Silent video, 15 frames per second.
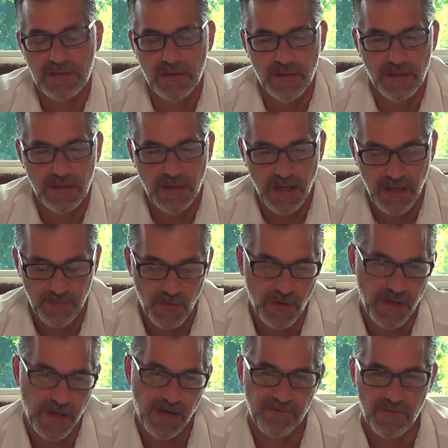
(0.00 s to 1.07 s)
I am
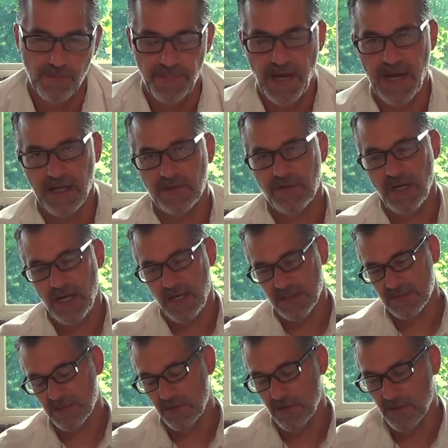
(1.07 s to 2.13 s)
going to have to backtrack,
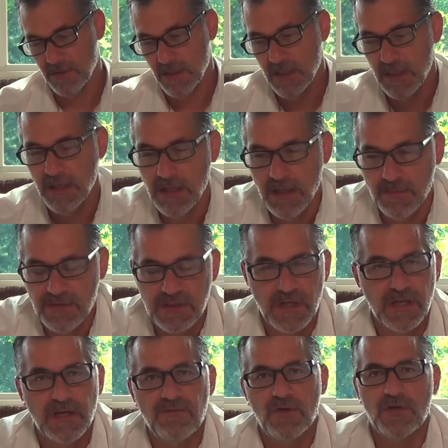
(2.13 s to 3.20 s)
so I'm just
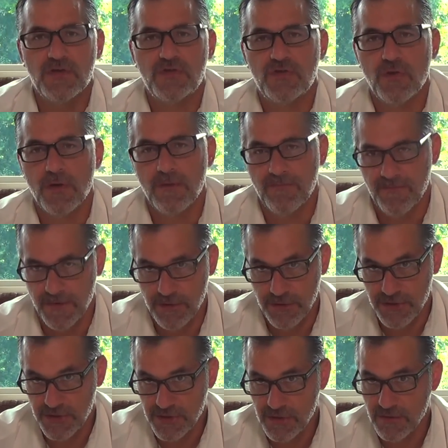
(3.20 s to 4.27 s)
going to give you a short
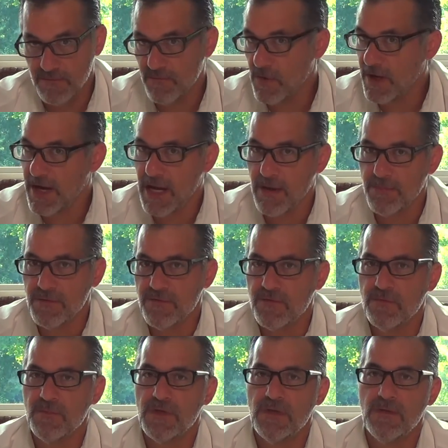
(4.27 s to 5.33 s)
version of what happened
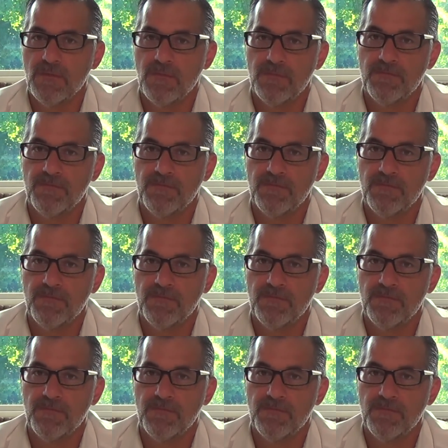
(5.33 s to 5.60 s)
to me